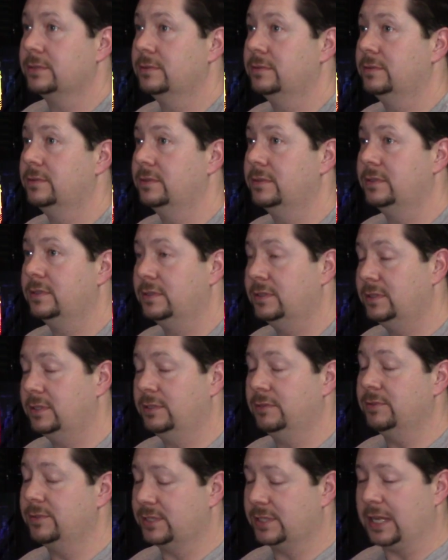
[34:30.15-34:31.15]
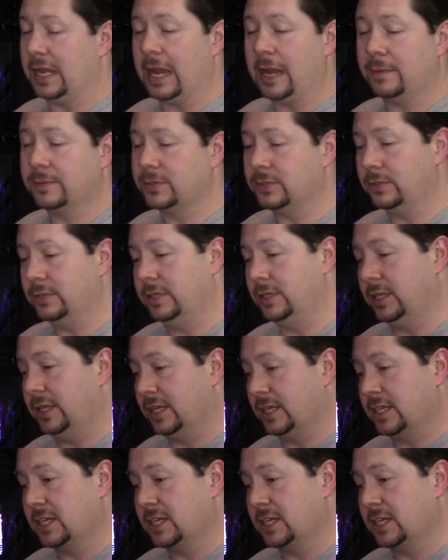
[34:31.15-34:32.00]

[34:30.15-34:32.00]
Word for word: Yeah, it was absolutely like